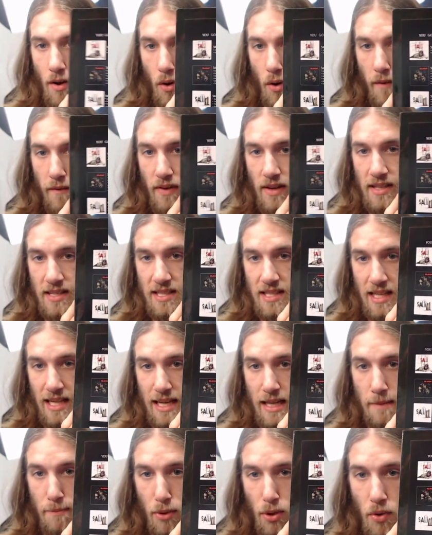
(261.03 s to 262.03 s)
obviously
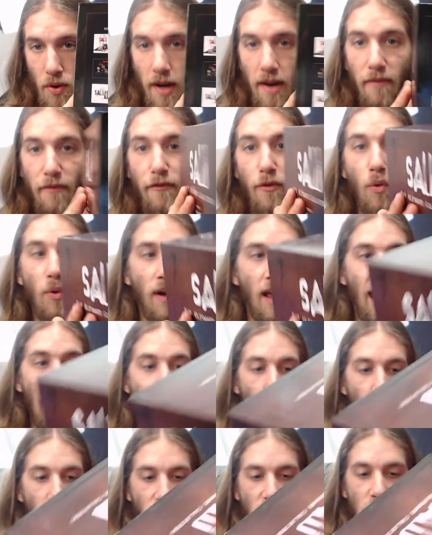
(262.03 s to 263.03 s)
the Blu-ray and 4K
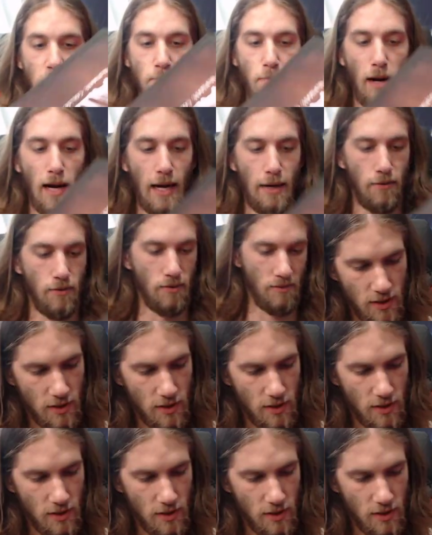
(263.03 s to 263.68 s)
of Spiral.